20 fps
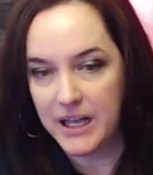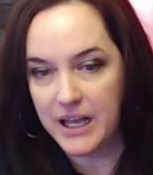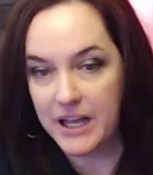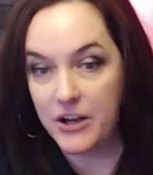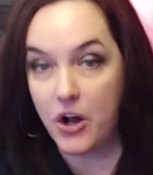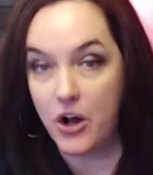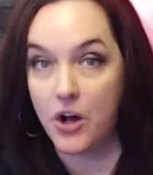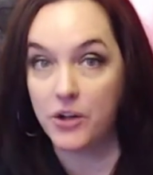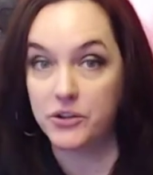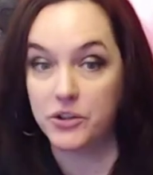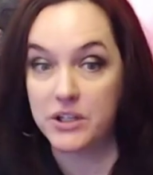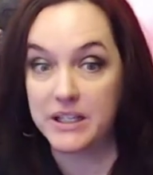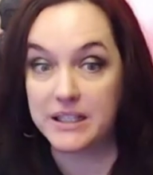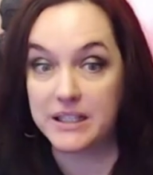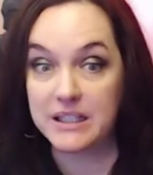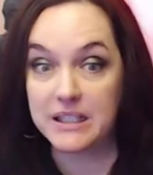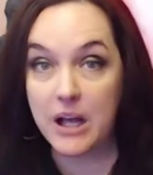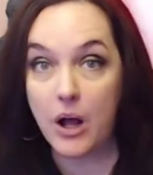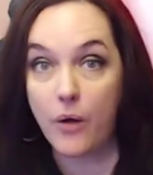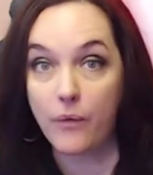an alternate
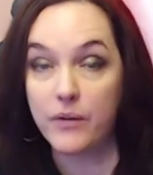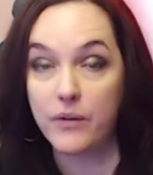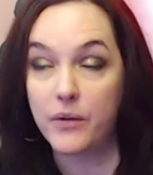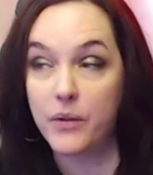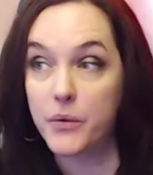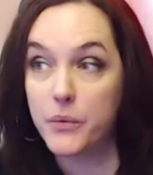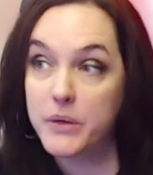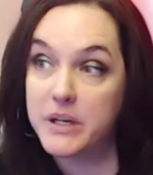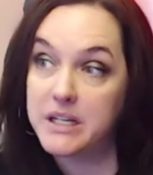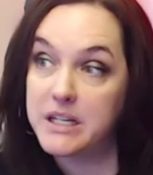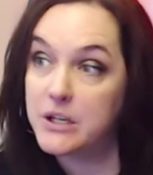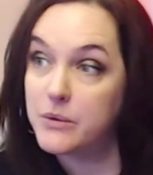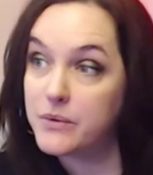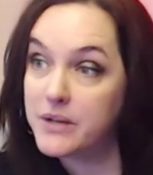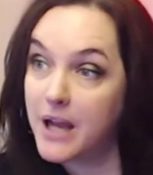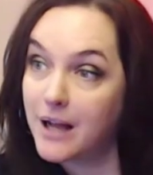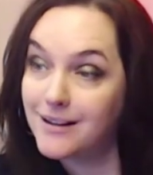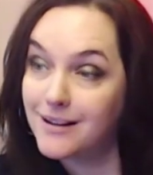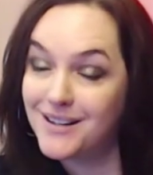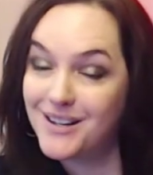self in 3D
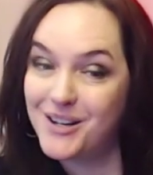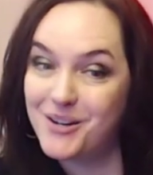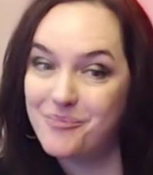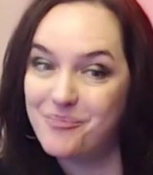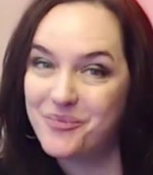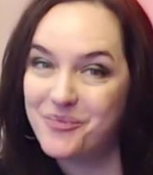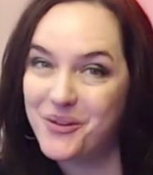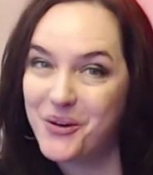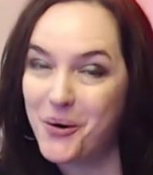reality,